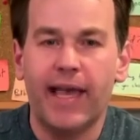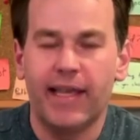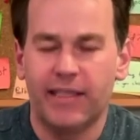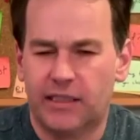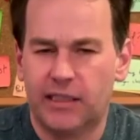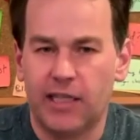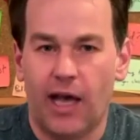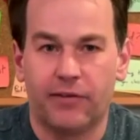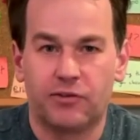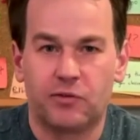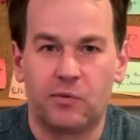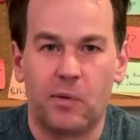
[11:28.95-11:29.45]
He's a
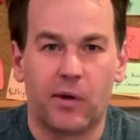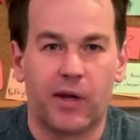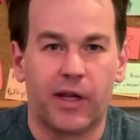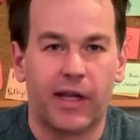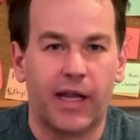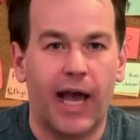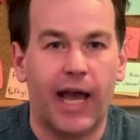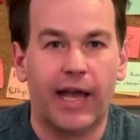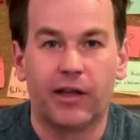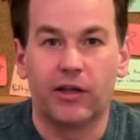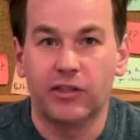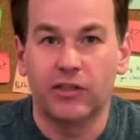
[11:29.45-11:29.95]
soft-spoken
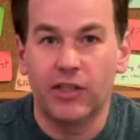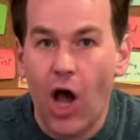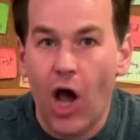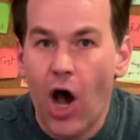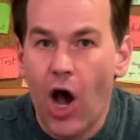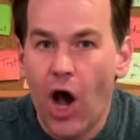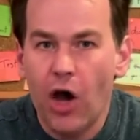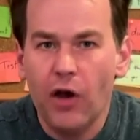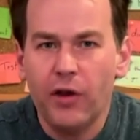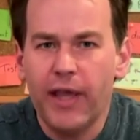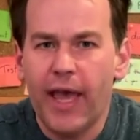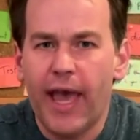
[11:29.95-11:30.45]
guy. He goes,
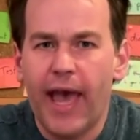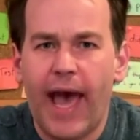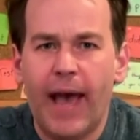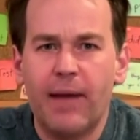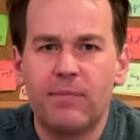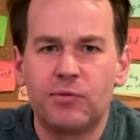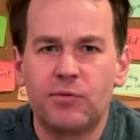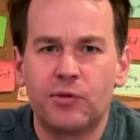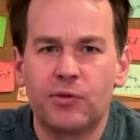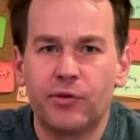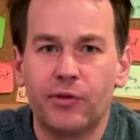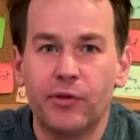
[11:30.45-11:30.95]
oh, yeah,
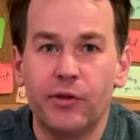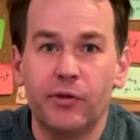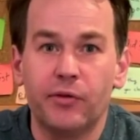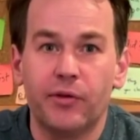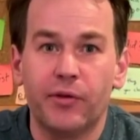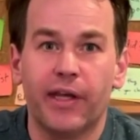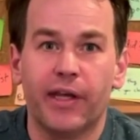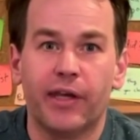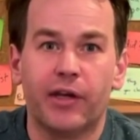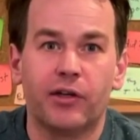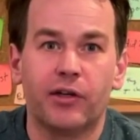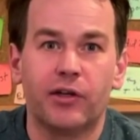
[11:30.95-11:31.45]

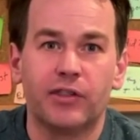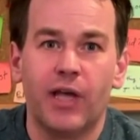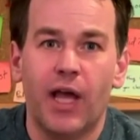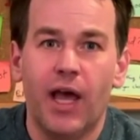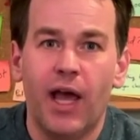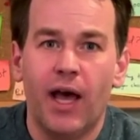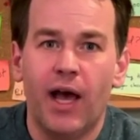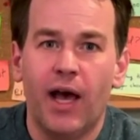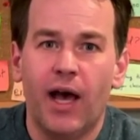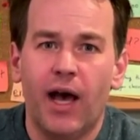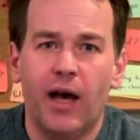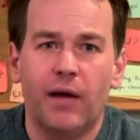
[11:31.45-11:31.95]
absolutely. He goes,
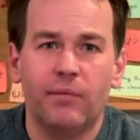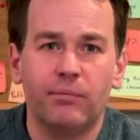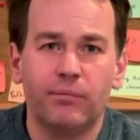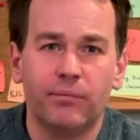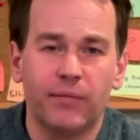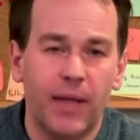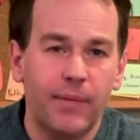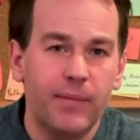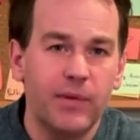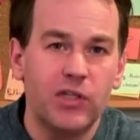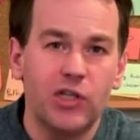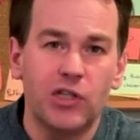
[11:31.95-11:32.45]
um,
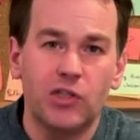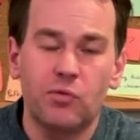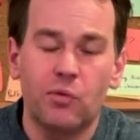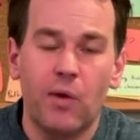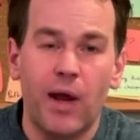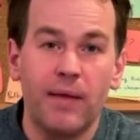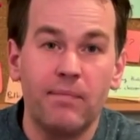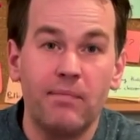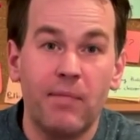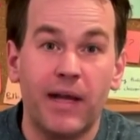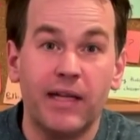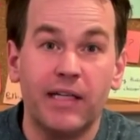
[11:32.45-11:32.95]
let me just
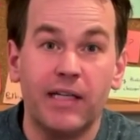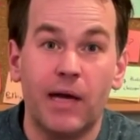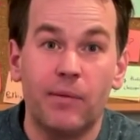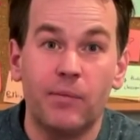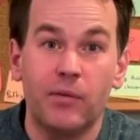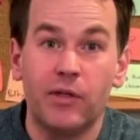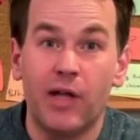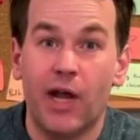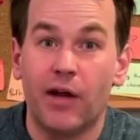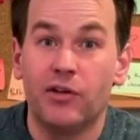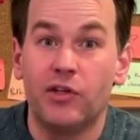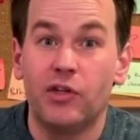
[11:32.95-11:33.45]
write my number
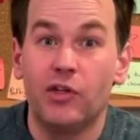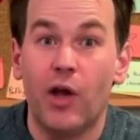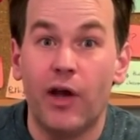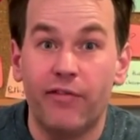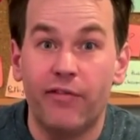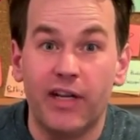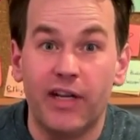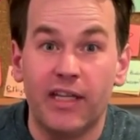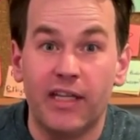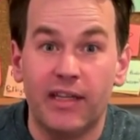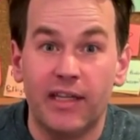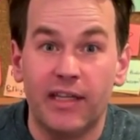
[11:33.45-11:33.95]
down. Do you have
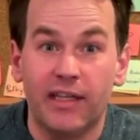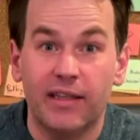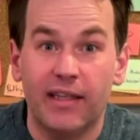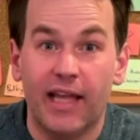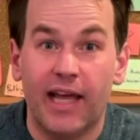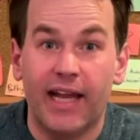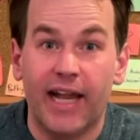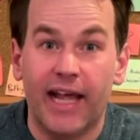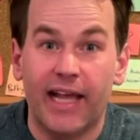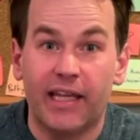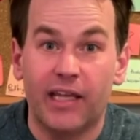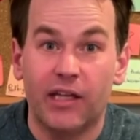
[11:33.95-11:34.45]
anything
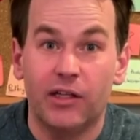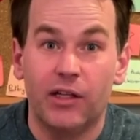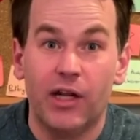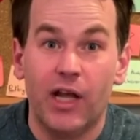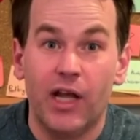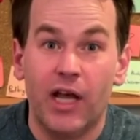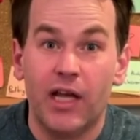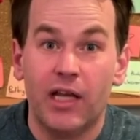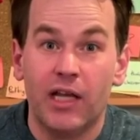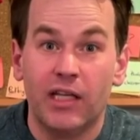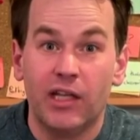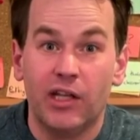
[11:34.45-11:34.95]
that I could,
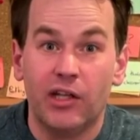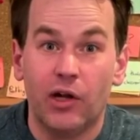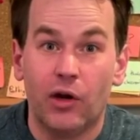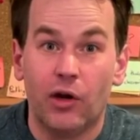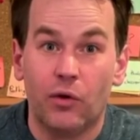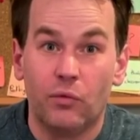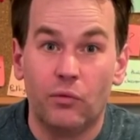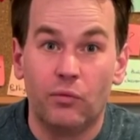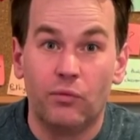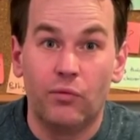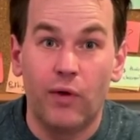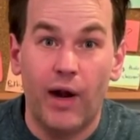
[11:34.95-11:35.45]
you
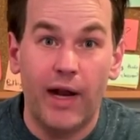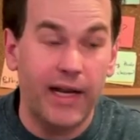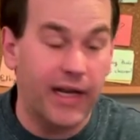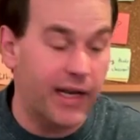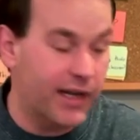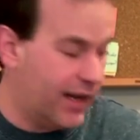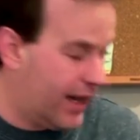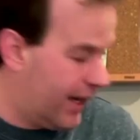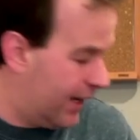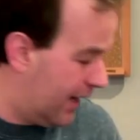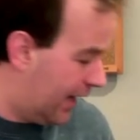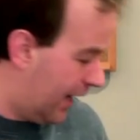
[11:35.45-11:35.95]
know, write
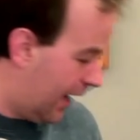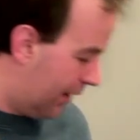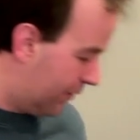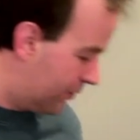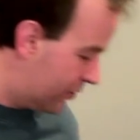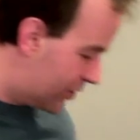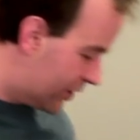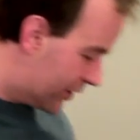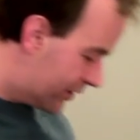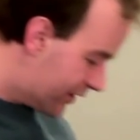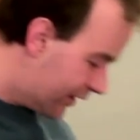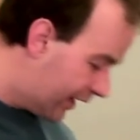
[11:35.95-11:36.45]
it in? And I was
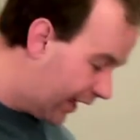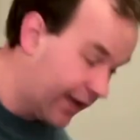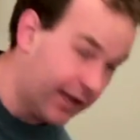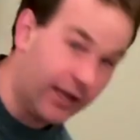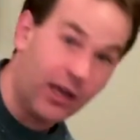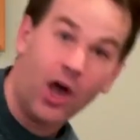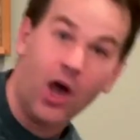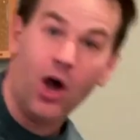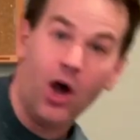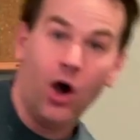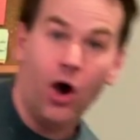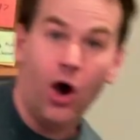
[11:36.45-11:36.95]
just
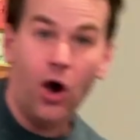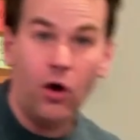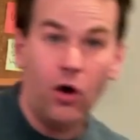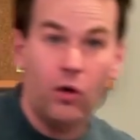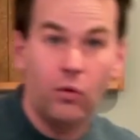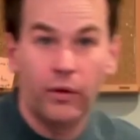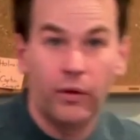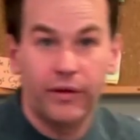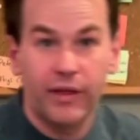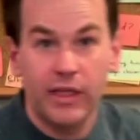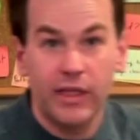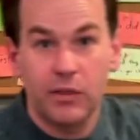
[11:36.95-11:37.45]
like, oh,
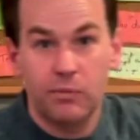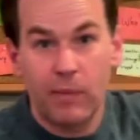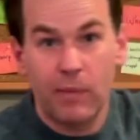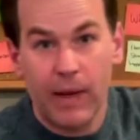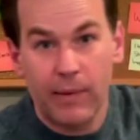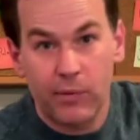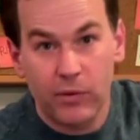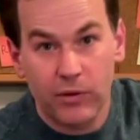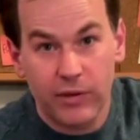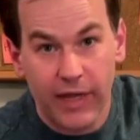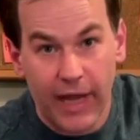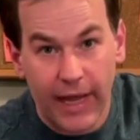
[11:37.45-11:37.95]
well, these
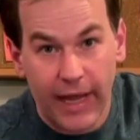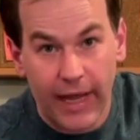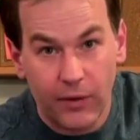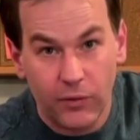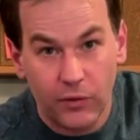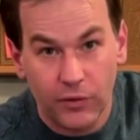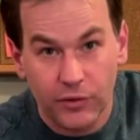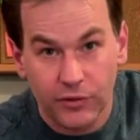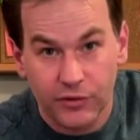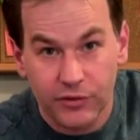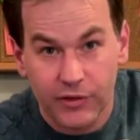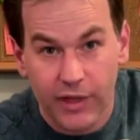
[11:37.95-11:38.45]
paper
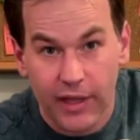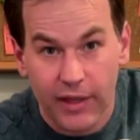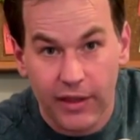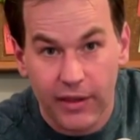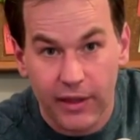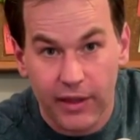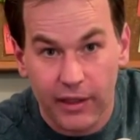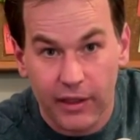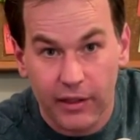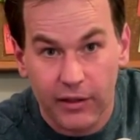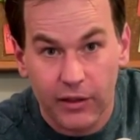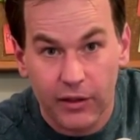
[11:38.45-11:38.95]
towels, I
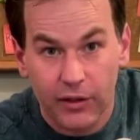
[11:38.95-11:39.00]
think,